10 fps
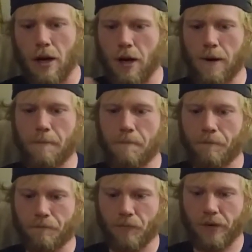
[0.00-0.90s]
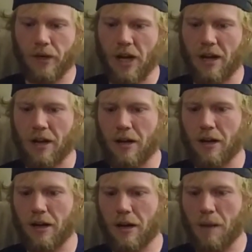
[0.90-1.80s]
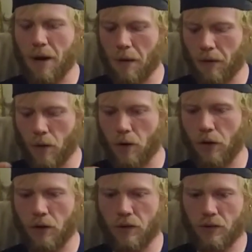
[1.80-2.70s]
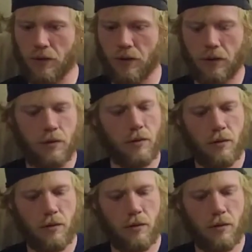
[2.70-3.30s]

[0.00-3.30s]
I probably won't use